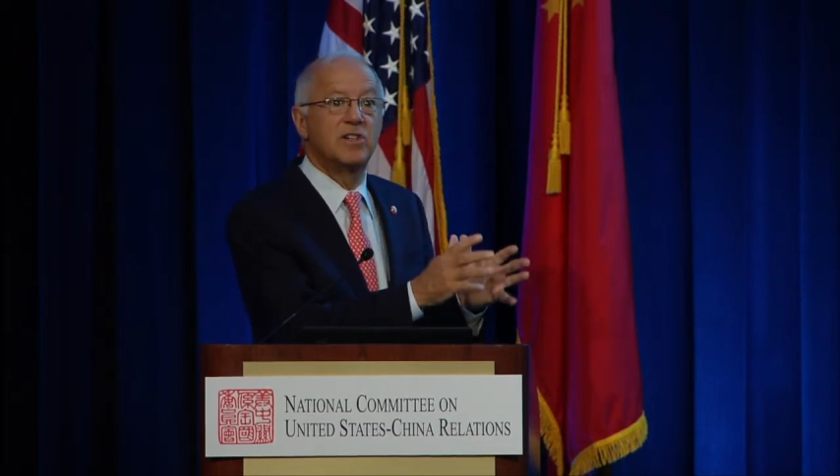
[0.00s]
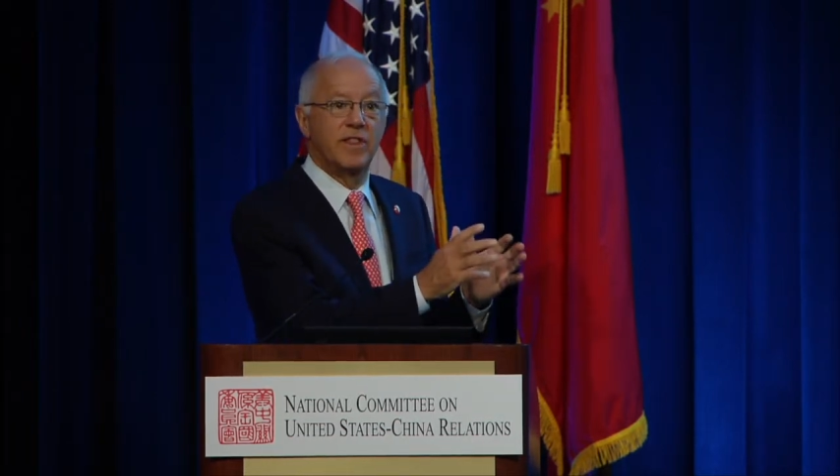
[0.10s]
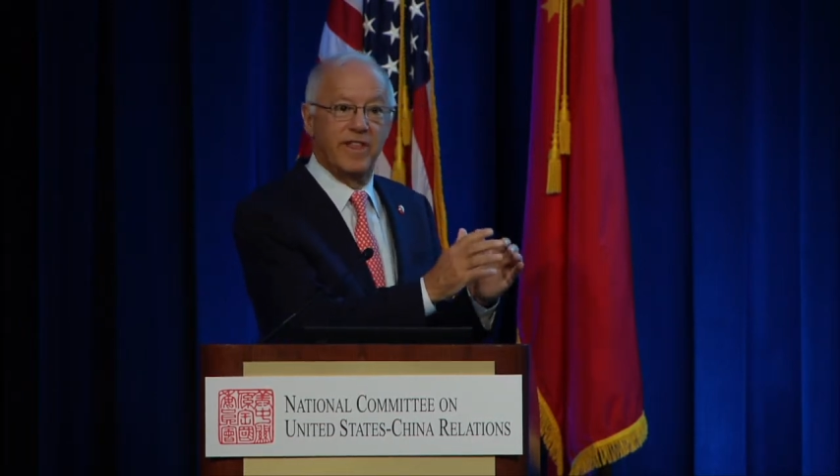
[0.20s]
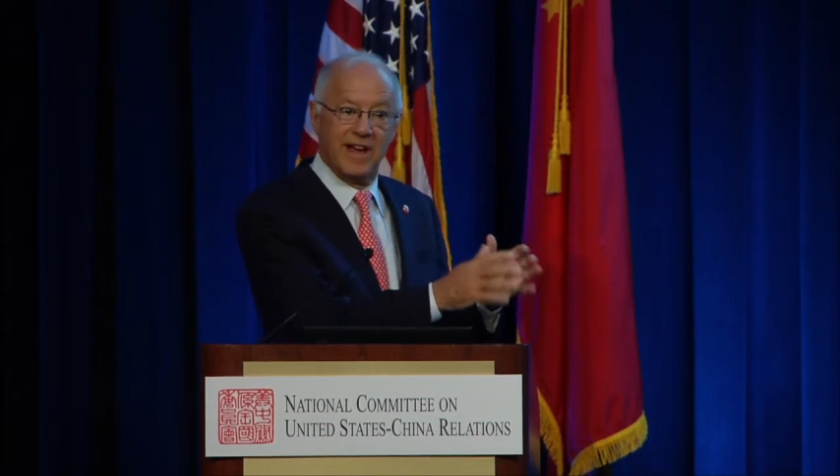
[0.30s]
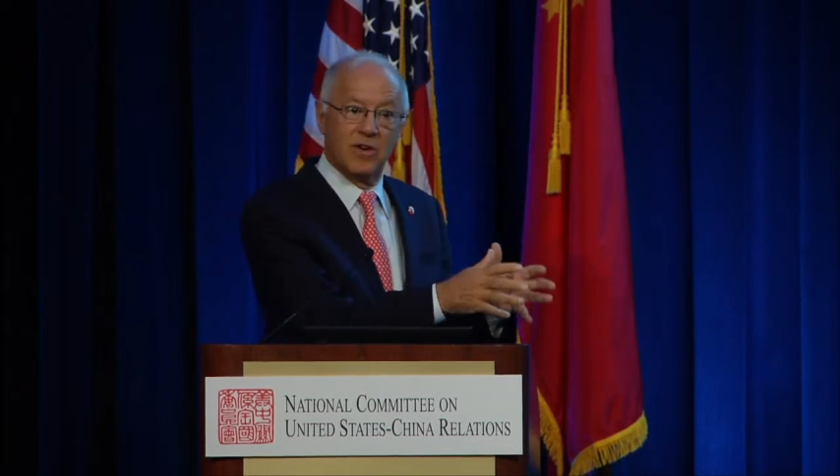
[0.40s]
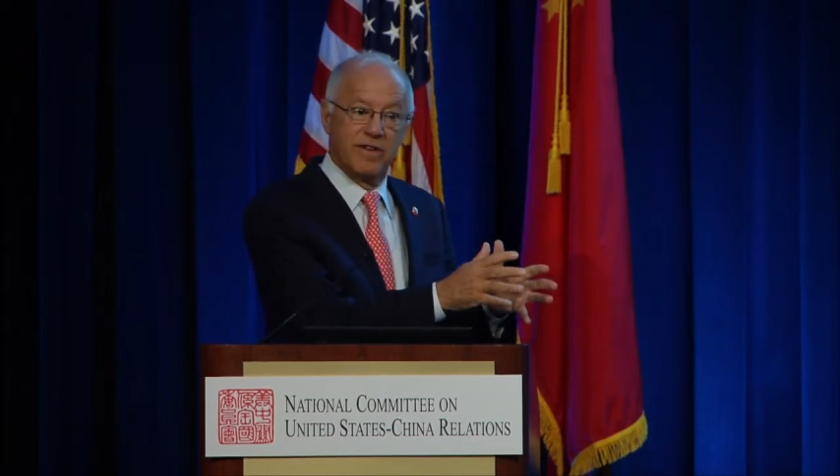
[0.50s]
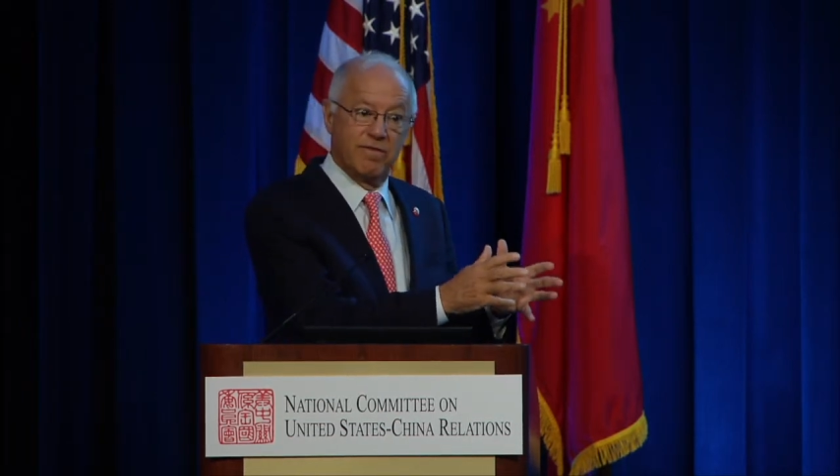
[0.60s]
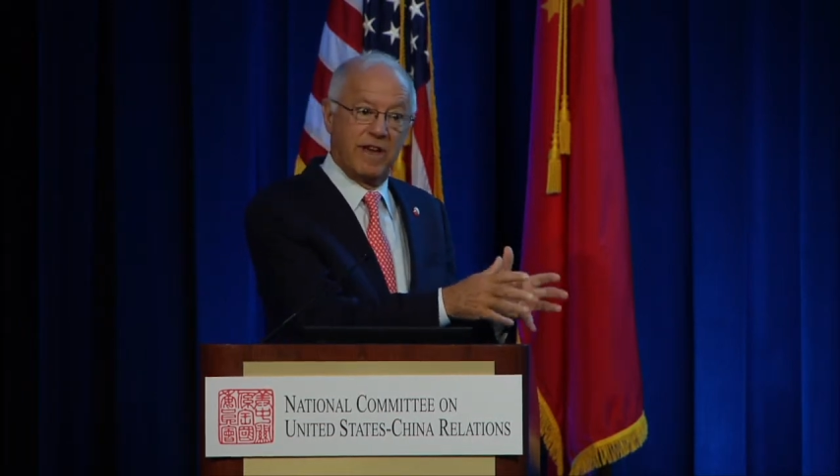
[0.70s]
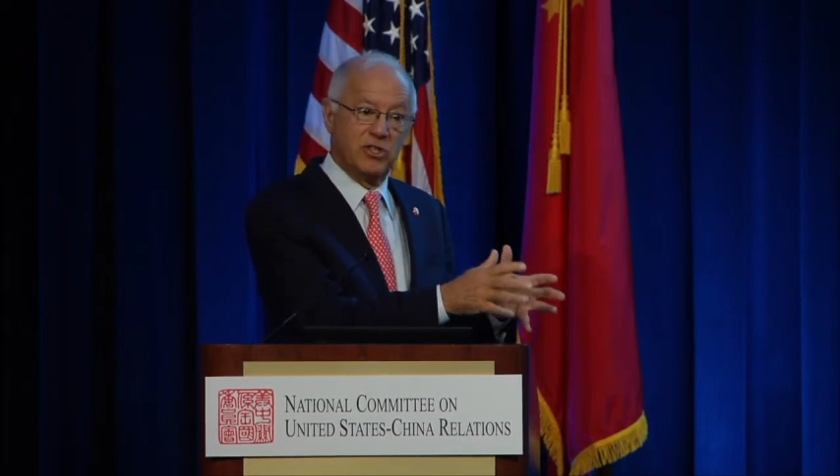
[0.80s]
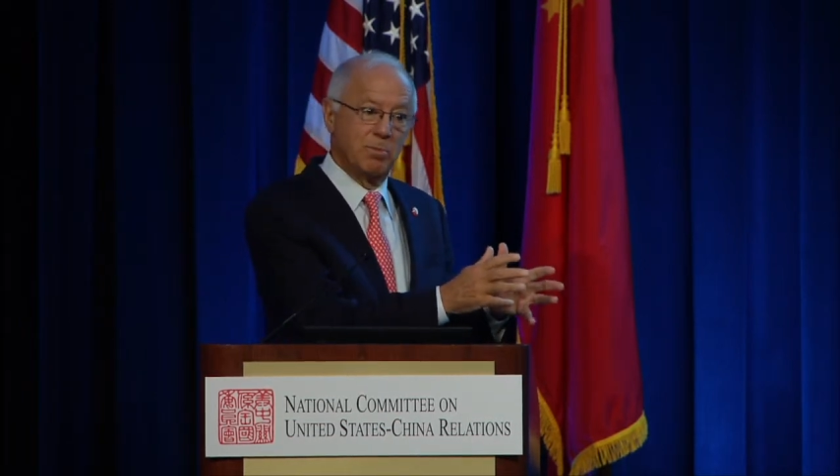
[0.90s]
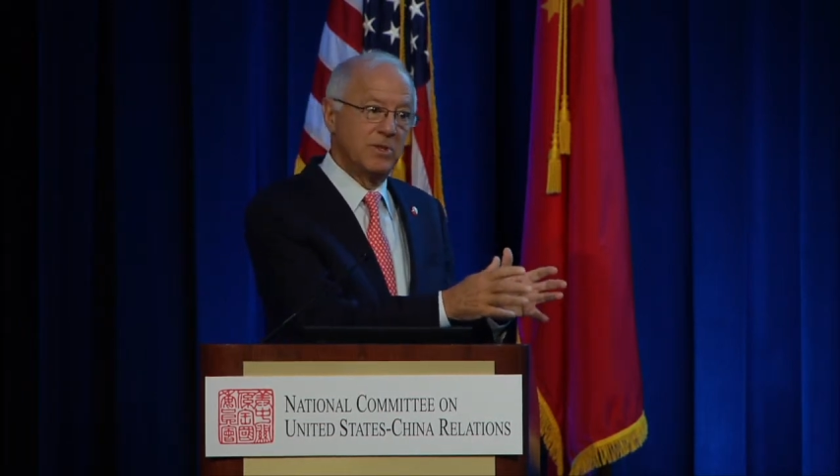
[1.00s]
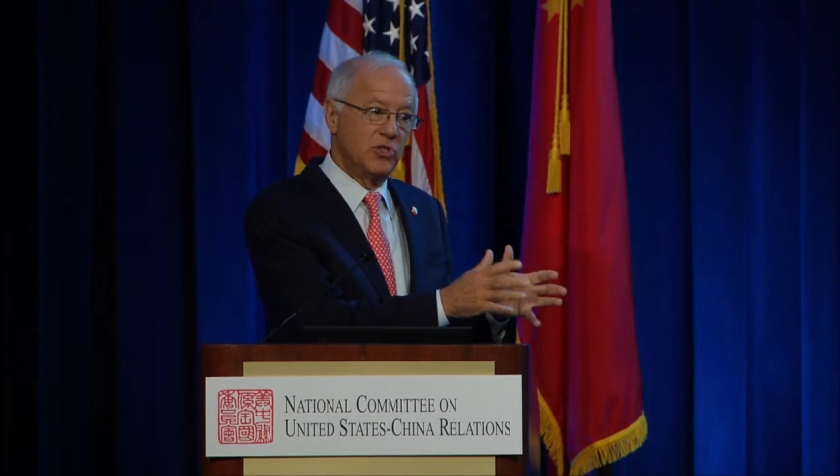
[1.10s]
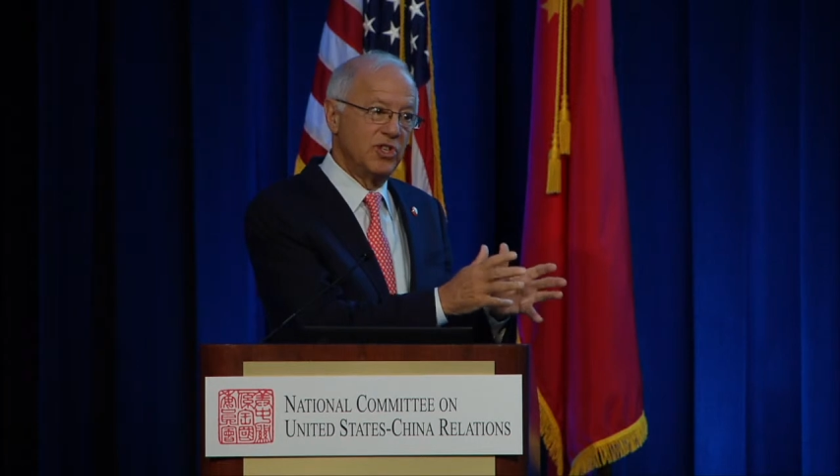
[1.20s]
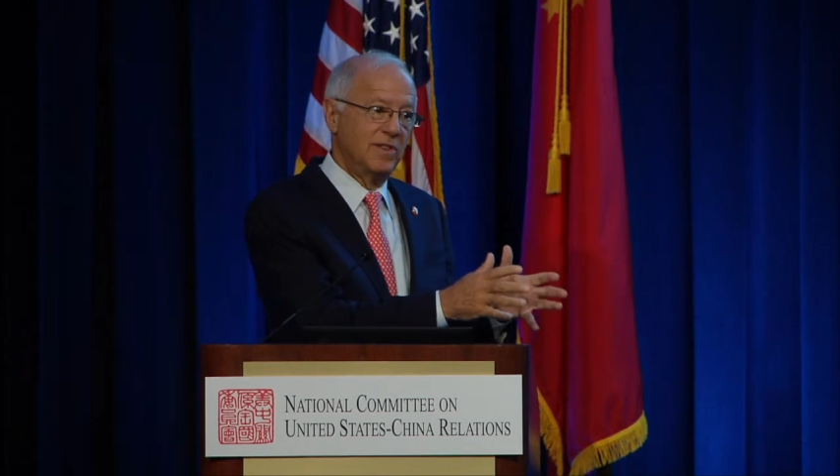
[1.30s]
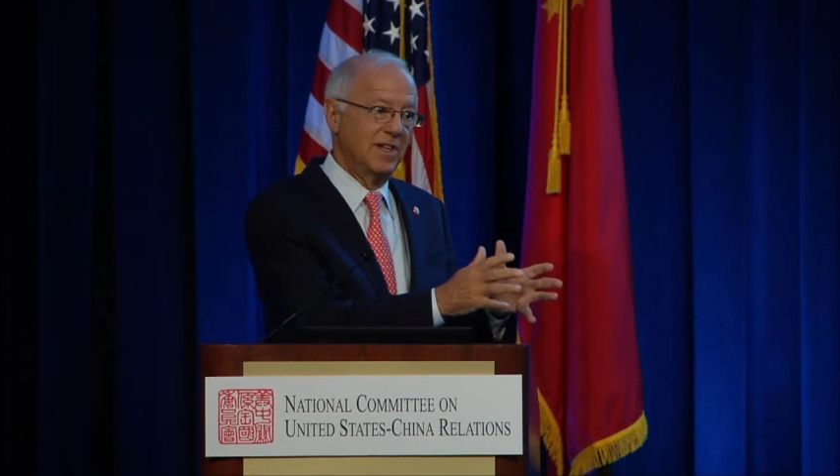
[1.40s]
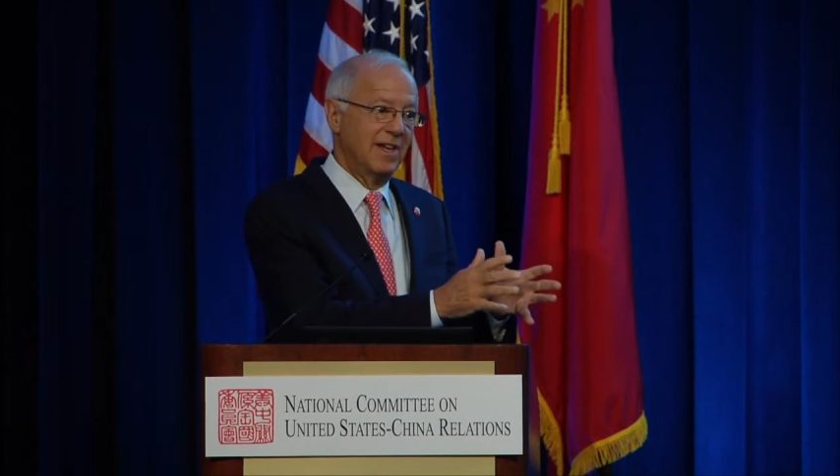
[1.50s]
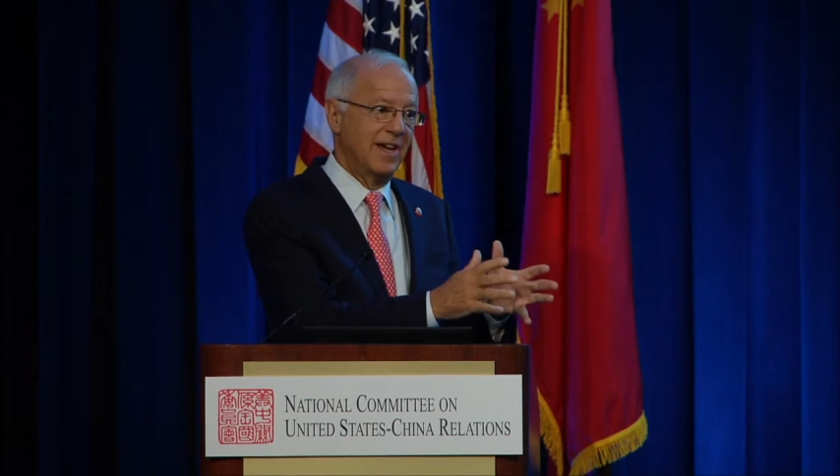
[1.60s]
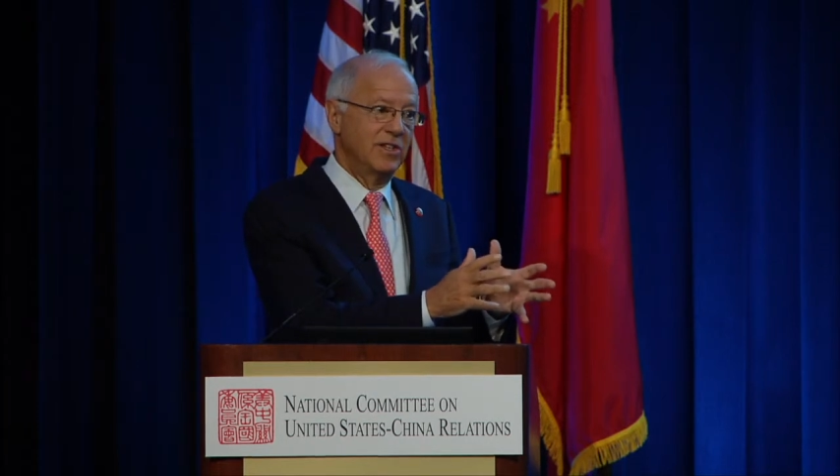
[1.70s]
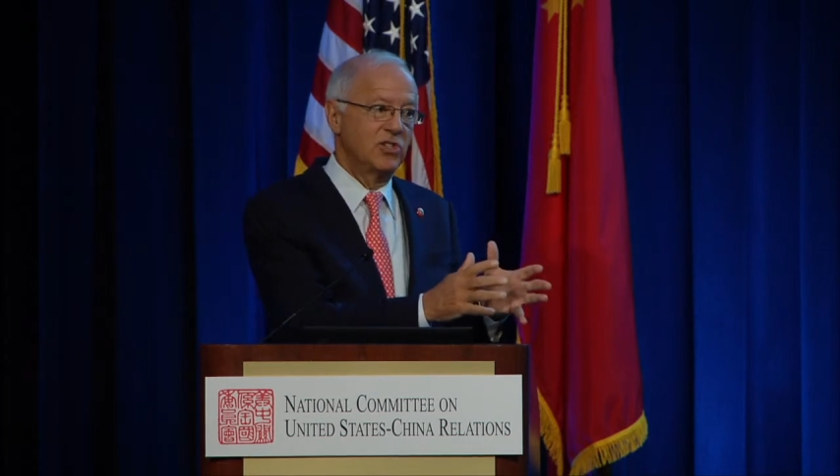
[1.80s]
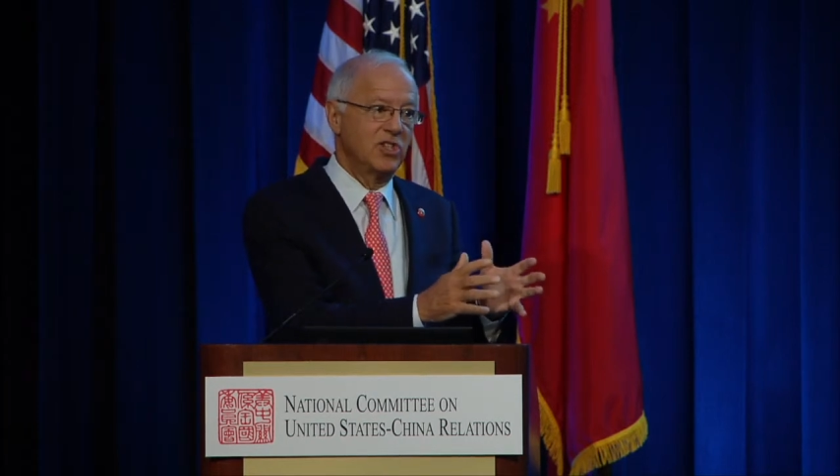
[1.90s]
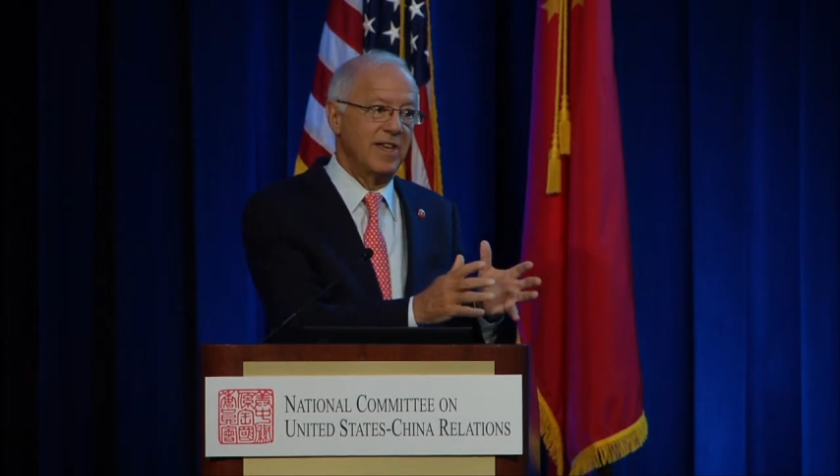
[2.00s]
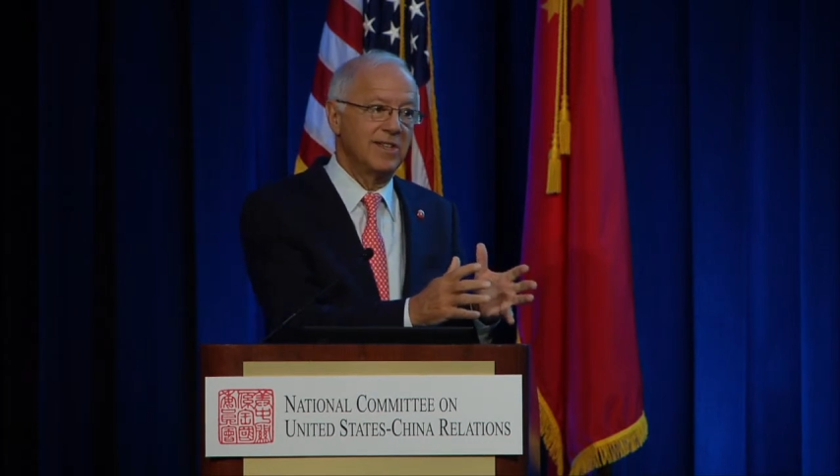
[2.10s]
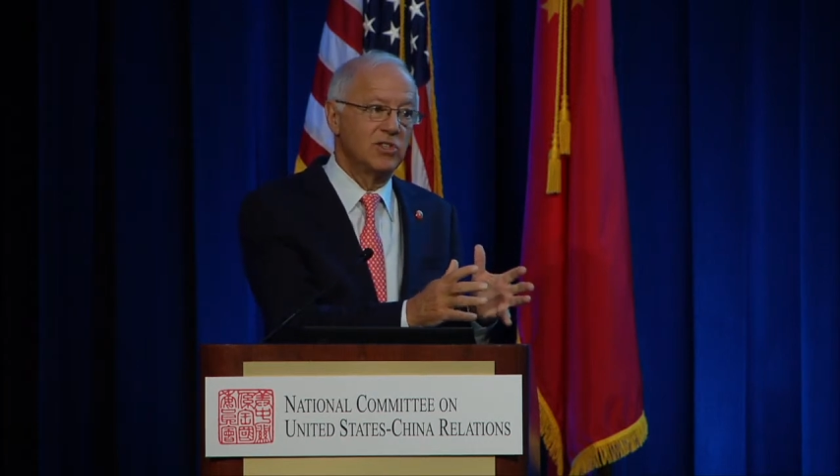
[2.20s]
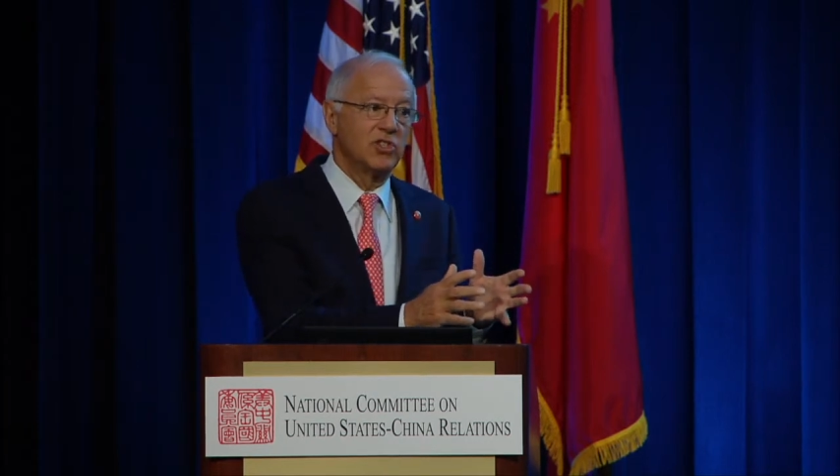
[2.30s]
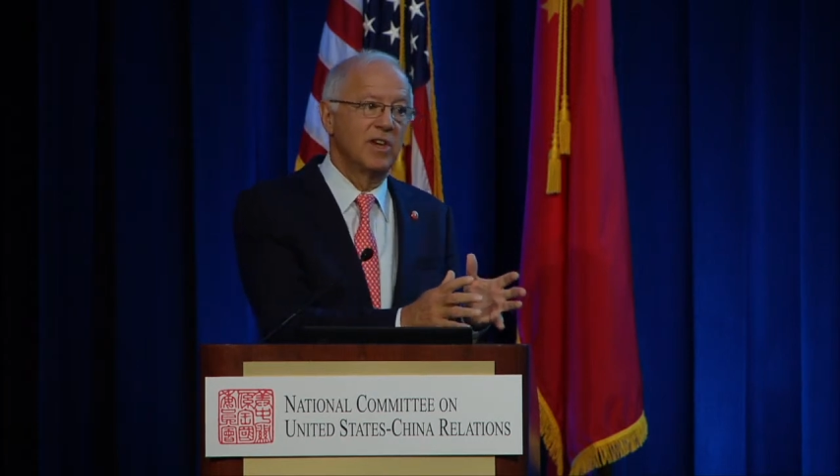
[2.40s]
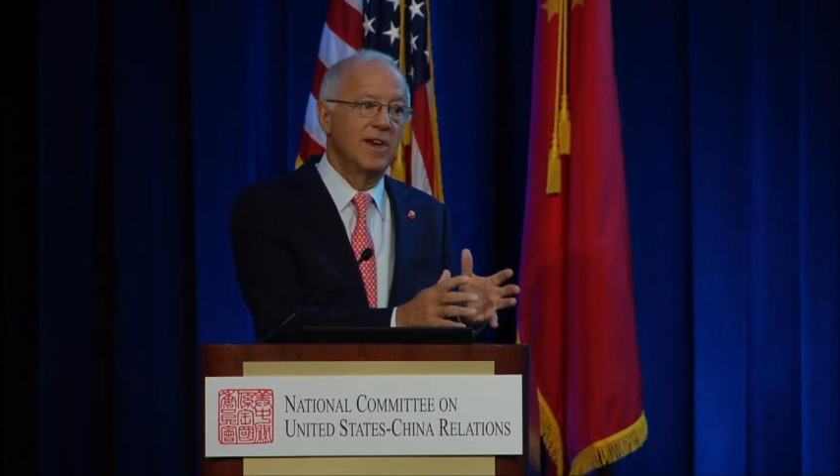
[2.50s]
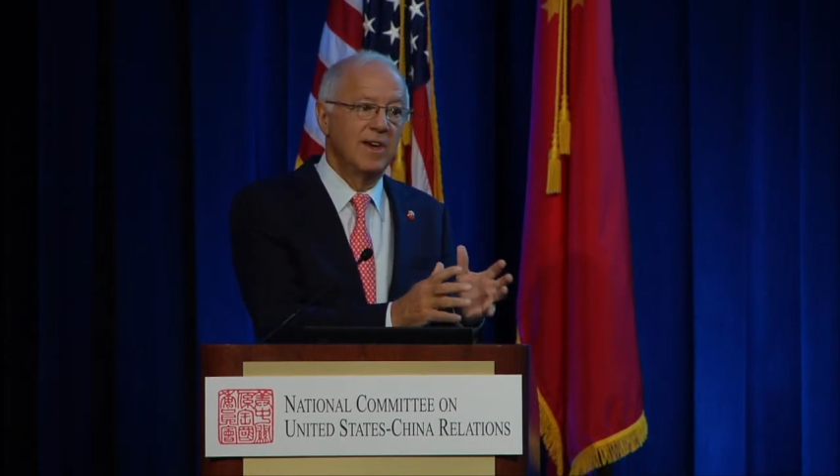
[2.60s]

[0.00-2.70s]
to their investments in the United States,